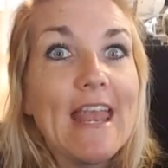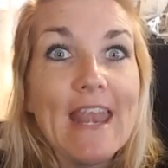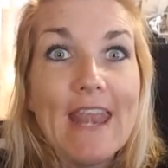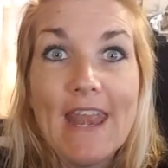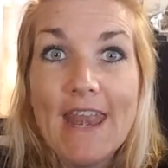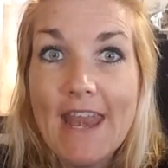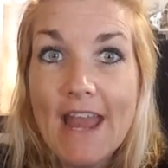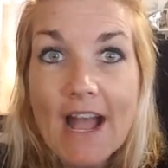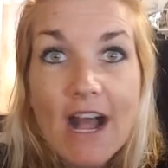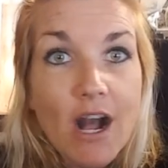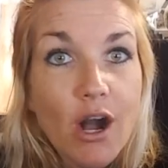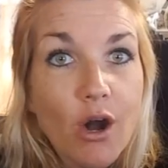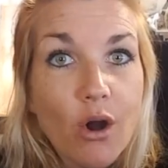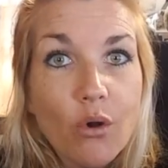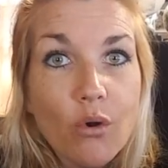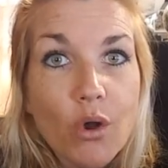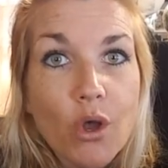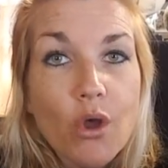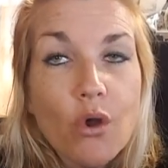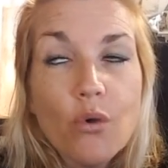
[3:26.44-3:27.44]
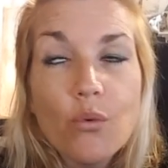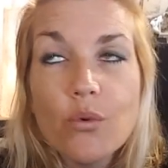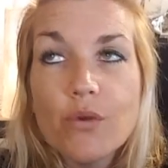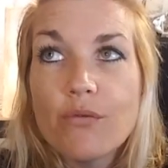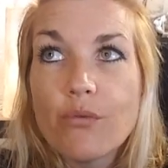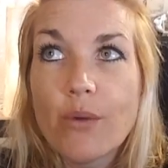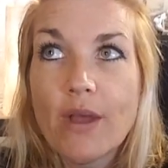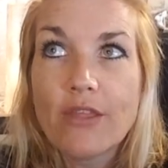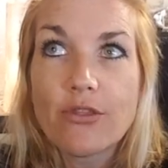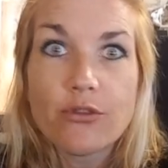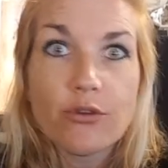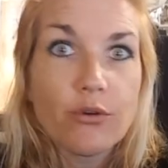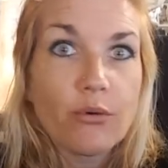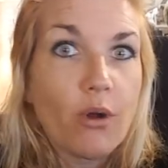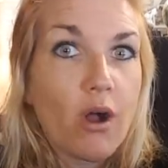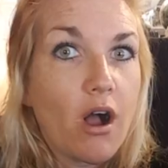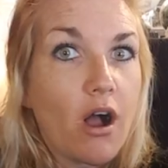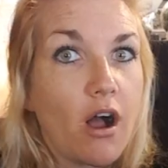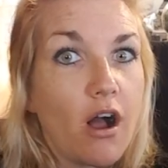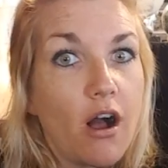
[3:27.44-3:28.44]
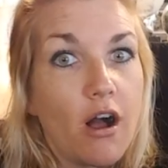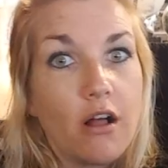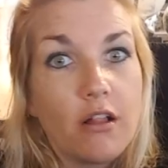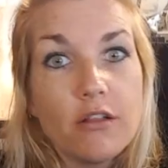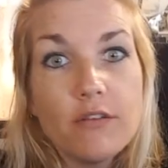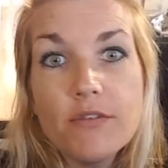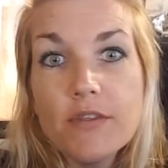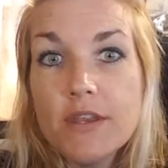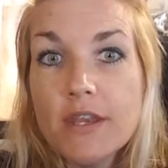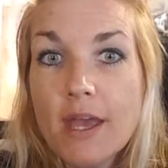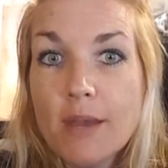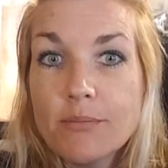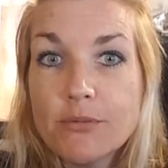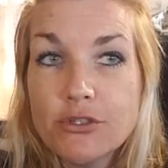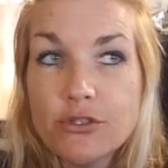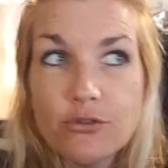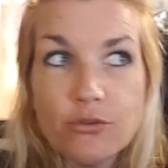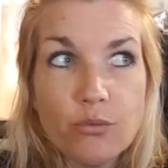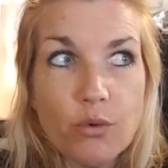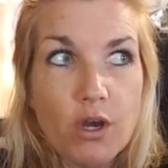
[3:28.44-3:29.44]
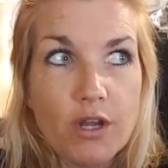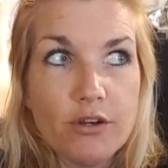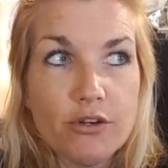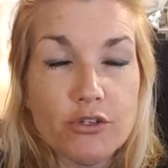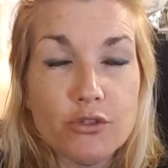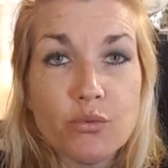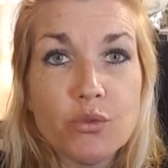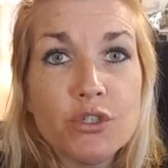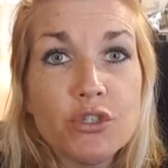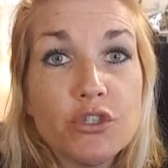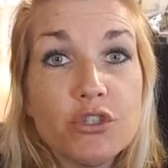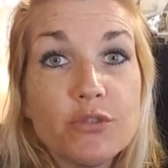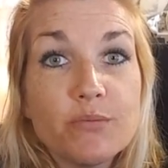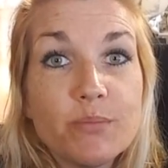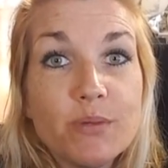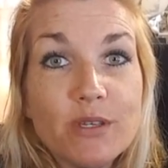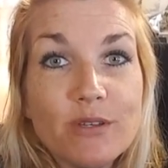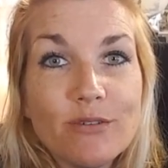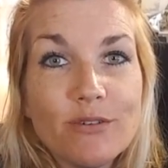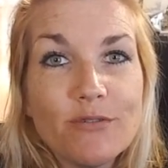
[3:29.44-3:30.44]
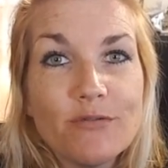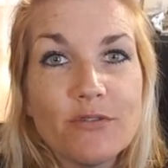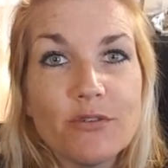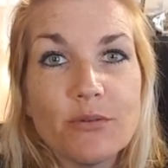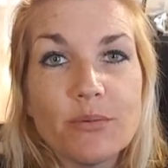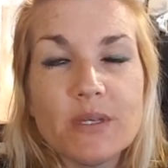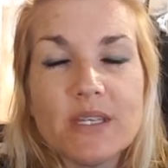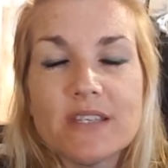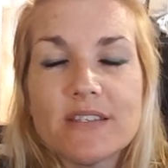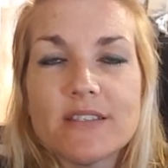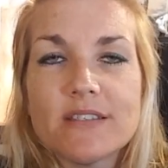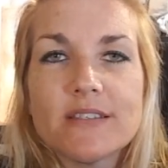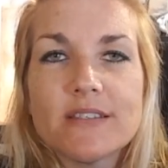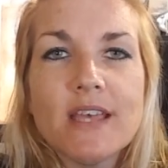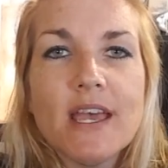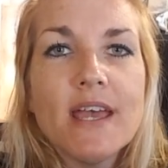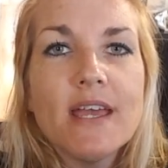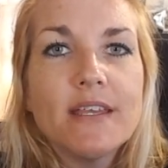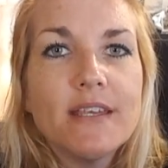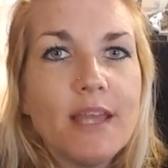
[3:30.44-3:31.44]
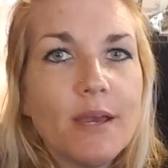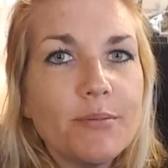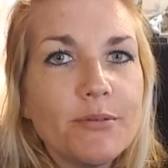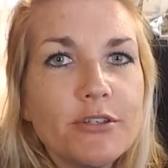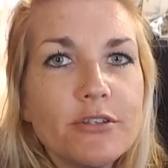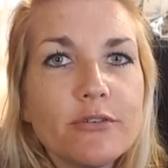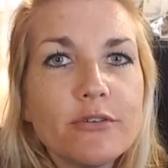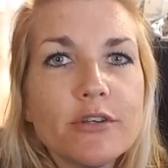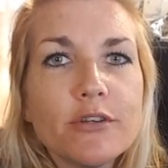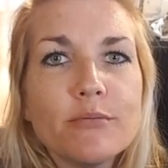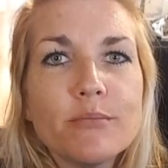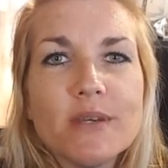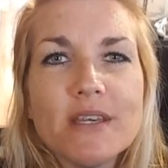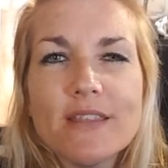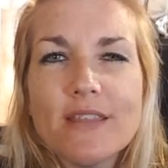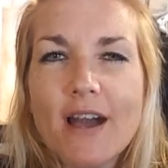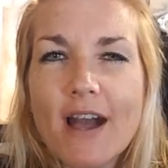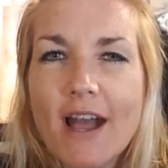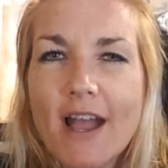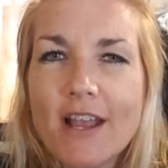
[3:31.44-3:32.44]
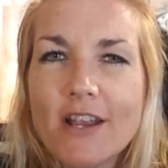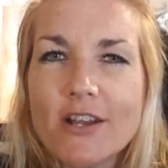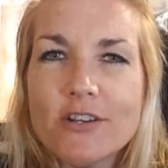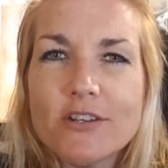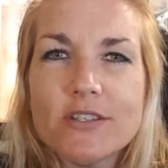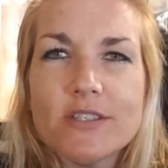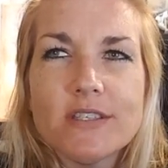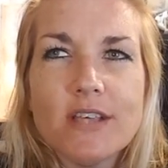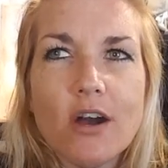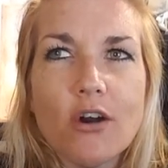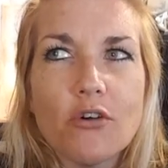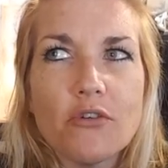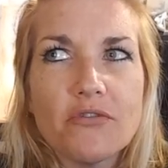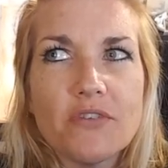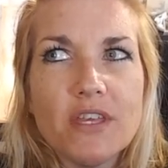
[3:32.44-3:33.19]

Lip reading: Now we've went through all of the Neptune waters, which is beautiful because Neptune can be the higher self.